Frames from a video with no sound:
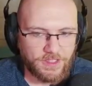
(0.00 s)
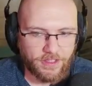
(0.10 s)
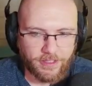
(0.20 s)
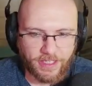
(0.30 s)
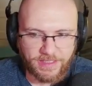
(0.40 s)

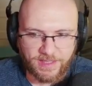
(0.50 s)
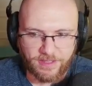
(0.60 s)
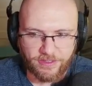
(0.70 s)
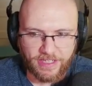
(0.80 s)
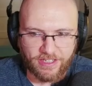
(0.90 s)
Alright,
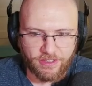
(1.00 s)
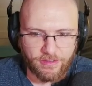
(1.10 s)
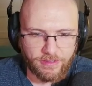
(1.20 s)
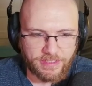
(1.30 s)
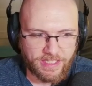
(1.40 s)
so
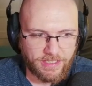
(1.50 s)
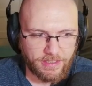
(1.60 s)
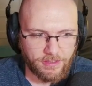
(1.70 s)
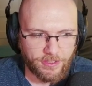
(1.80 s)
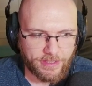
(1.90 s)
now
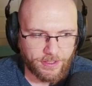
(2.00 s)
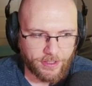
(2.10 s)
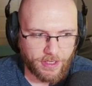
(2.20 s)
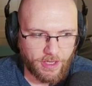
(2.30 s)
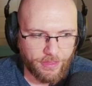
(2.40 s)
taking a look at
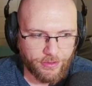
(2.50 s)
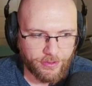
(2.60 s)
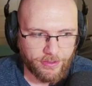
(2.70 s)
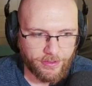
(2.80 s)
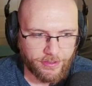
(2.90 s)
our
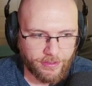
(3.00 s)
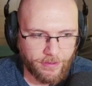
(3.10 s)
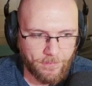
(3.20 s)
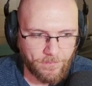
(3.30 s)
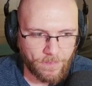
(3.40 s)

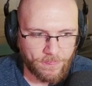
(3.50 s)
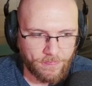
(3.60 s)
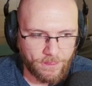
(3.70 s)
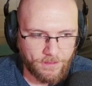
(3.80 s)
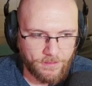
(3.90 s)
other...
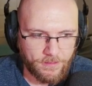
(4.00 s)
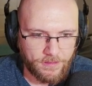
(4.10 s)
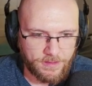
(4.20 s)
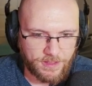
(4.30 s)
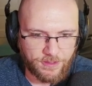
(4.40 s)

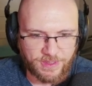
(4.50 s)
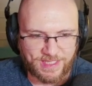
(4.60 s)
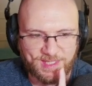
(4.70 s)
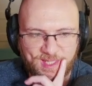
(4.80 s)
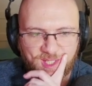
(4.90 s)
So there's
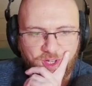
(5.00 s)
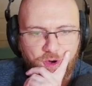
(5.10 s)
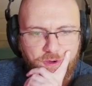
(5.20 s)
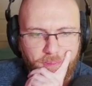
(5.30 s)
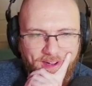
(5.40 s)
a
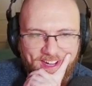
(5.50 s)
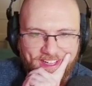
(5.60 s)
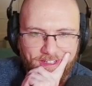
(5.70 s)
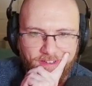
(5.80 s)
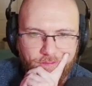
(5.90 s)
stone
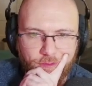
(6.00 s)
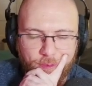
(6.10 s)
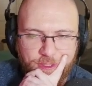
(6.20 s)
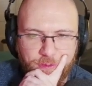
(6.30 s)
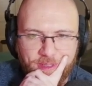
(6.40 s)
mine for
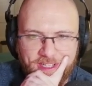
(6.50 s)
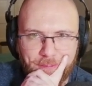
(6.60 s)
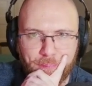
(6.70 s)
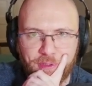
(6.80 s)
which we need